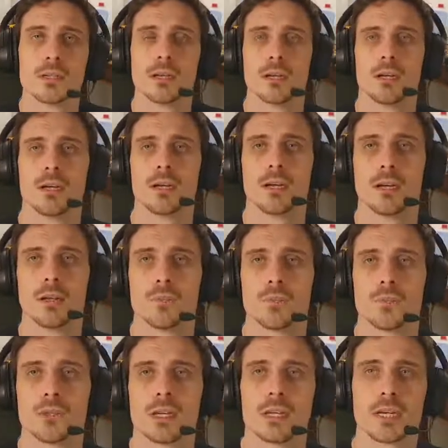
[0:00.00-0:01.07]

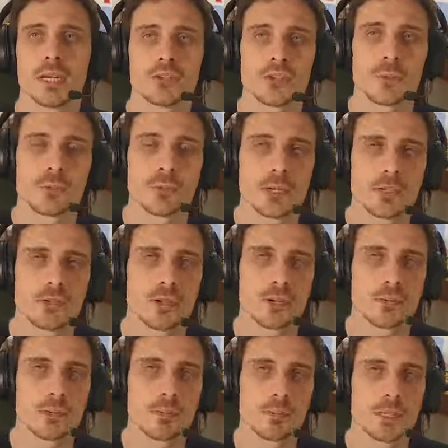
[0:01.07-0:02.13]
the next update is going
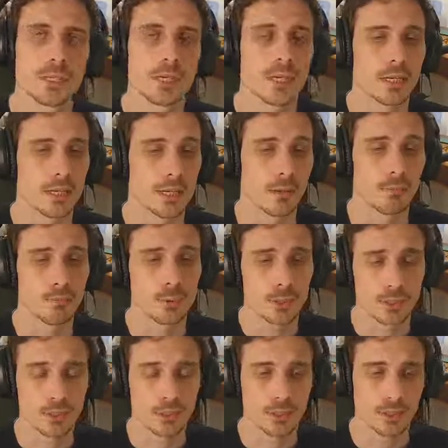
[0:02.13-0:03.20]
to be a bit delayed. I'm
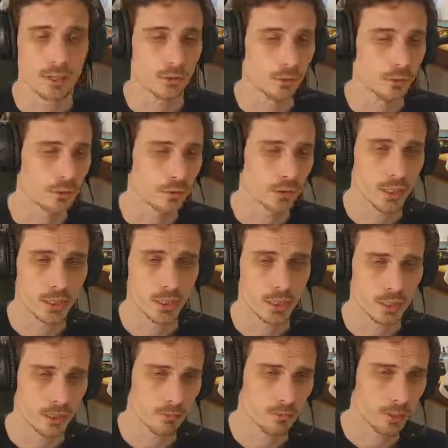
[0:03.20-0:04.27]
printing, I don't know if you can hear
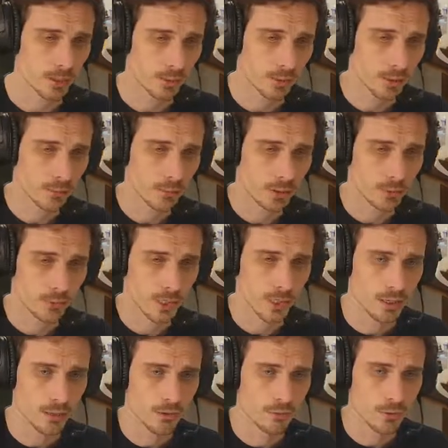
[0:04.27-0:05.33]
it in the background, but
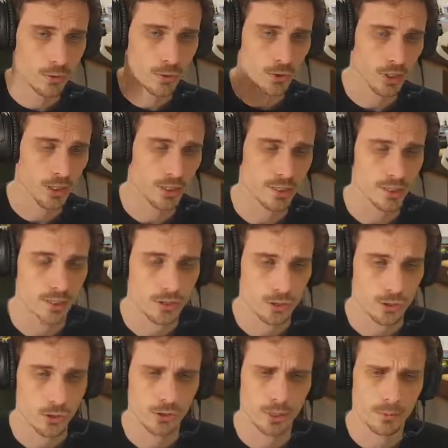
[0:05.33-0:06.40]
my Photon S is
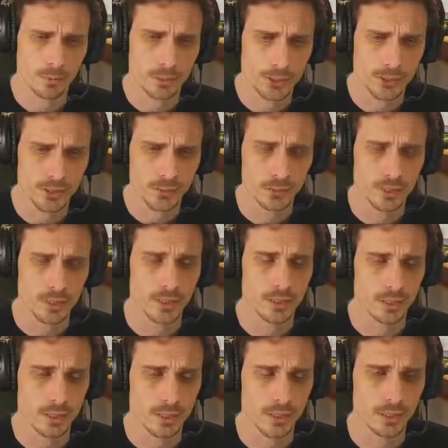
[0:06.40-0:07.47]
currently printing some
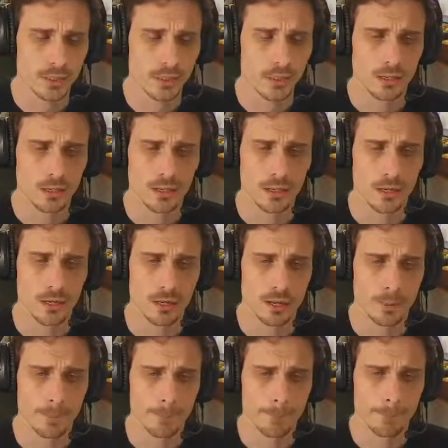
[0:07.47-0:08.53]
D&D
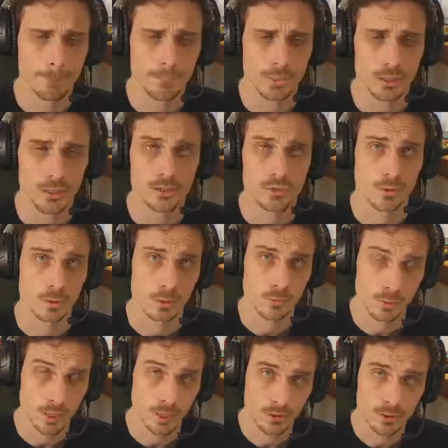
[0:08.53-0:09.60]
models for my
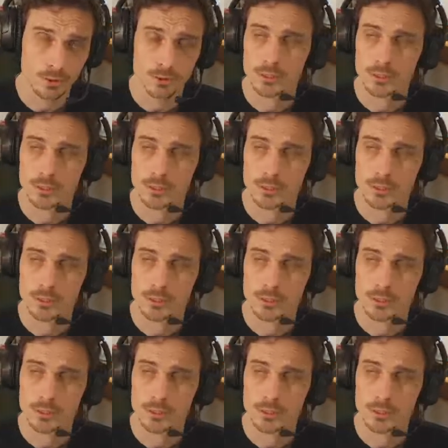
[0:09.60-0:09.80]
brother.